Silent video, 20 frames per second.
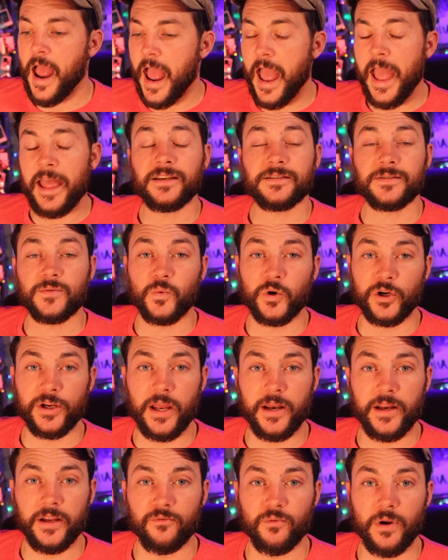As we're
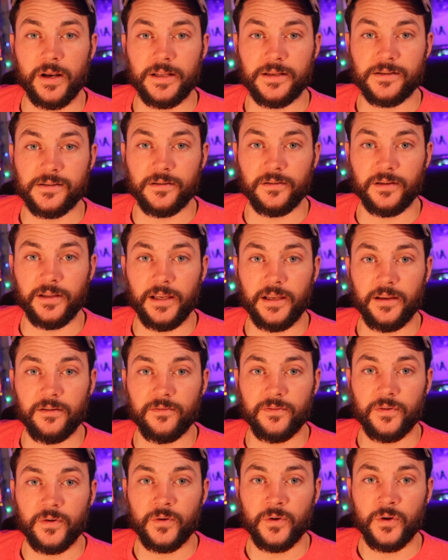getting ready to
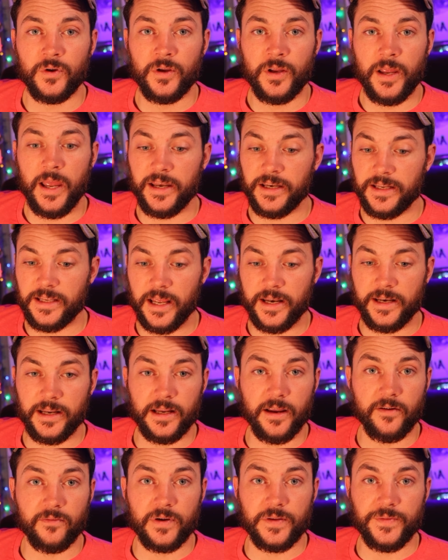leave and
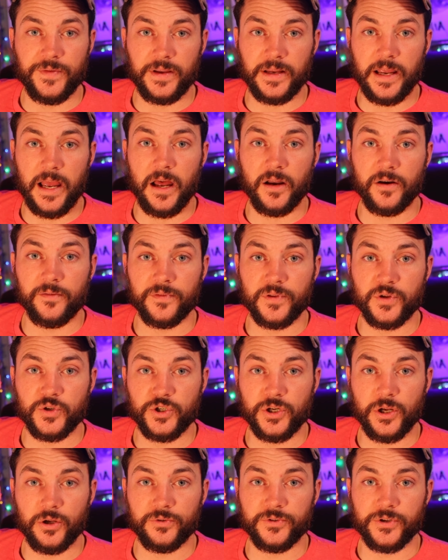getting everything out of the
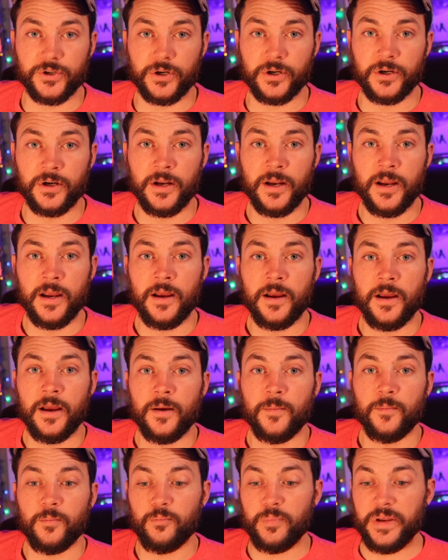shelter,
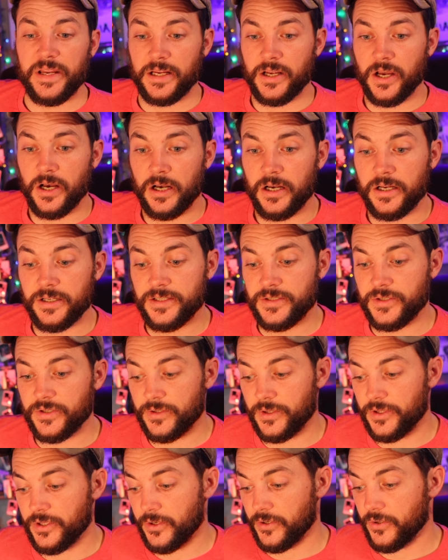because
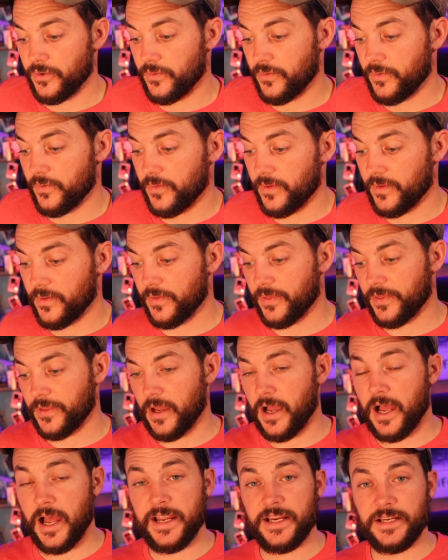the
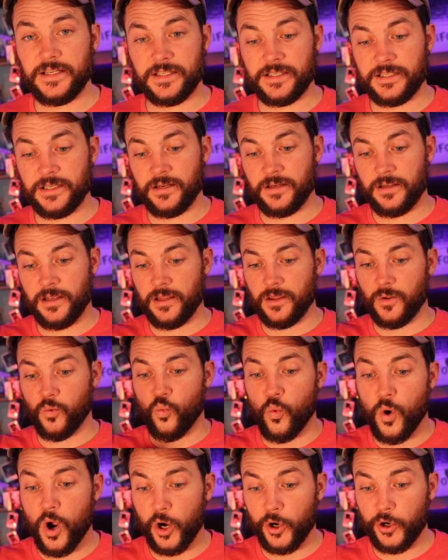ice and the
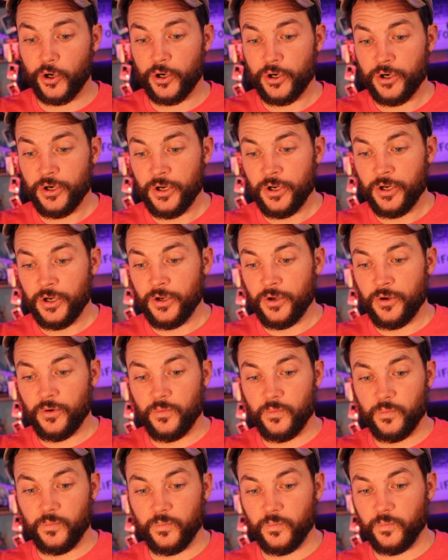water
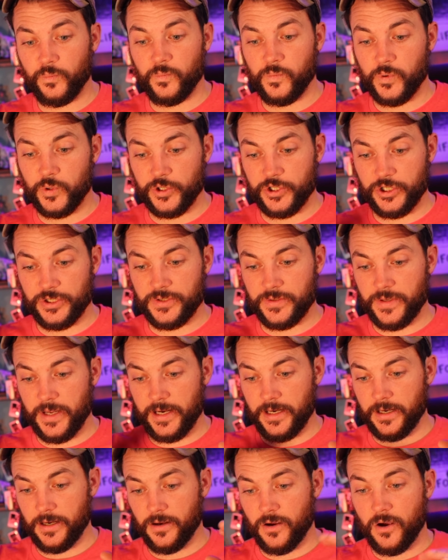were just
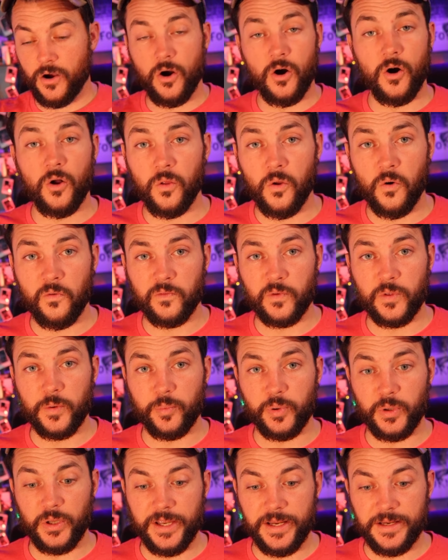like all over the
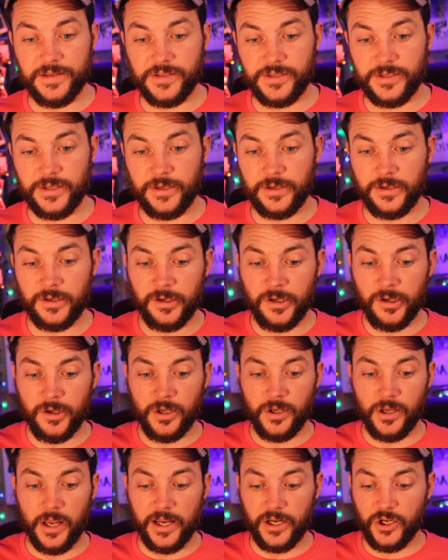place.
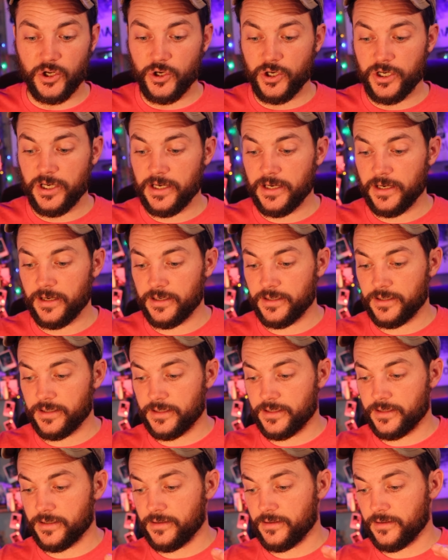I couldn't
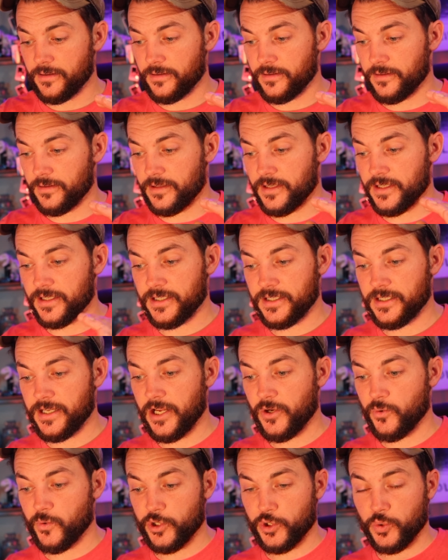
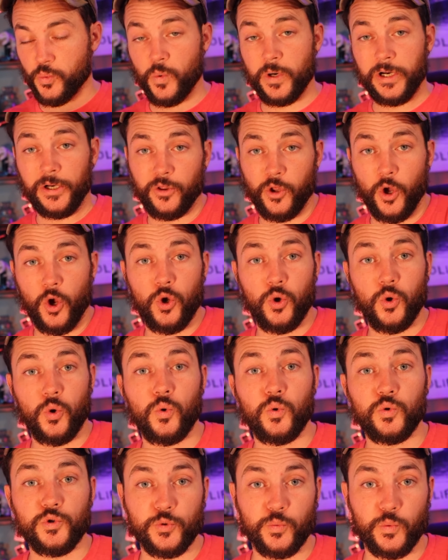distinguish where the
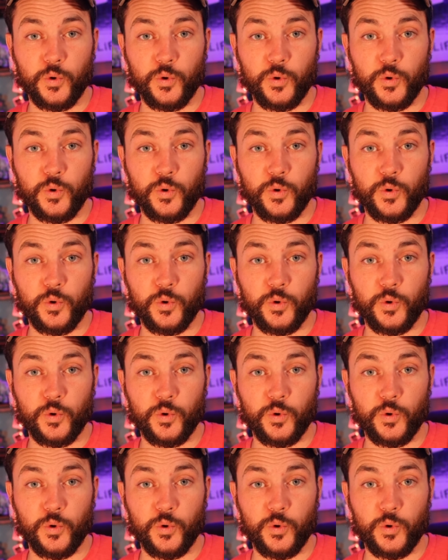holes